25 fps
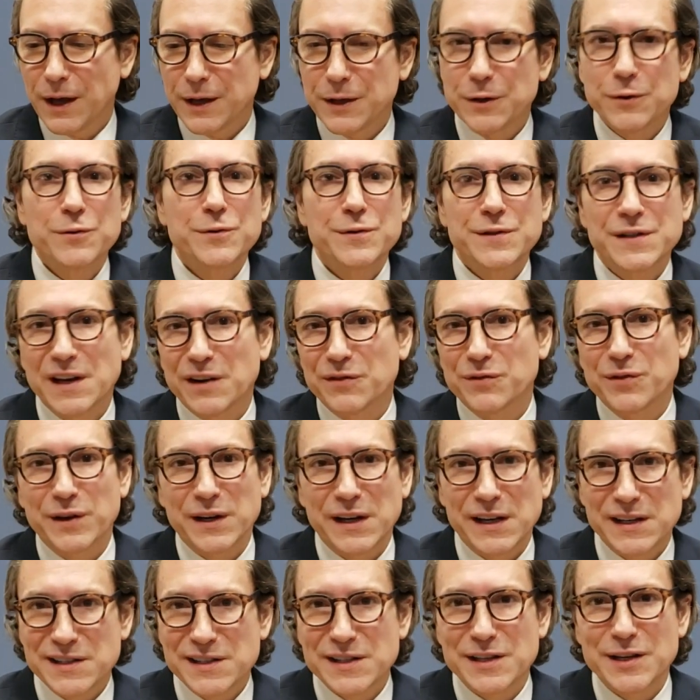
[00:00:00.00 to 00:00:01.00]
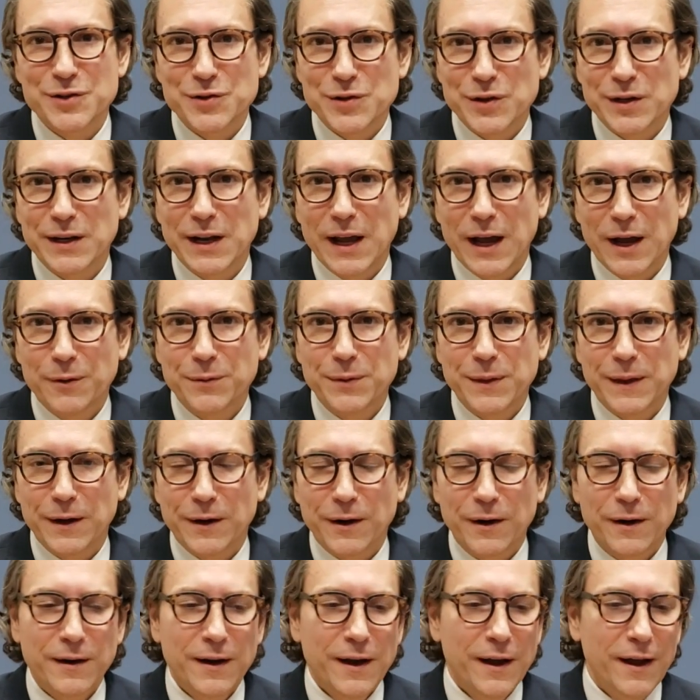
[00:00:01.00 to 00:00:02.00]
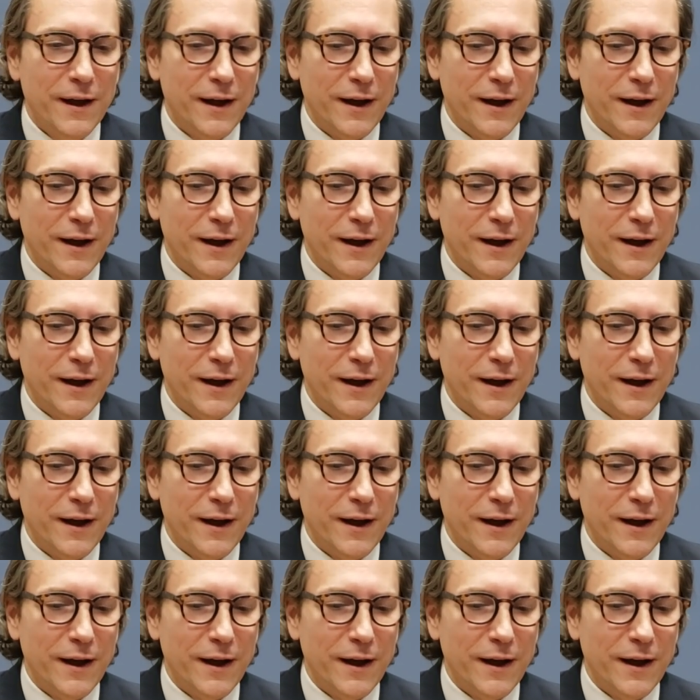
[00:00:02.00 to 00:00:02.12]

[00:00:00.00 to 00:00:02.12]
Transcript: used every incision out there,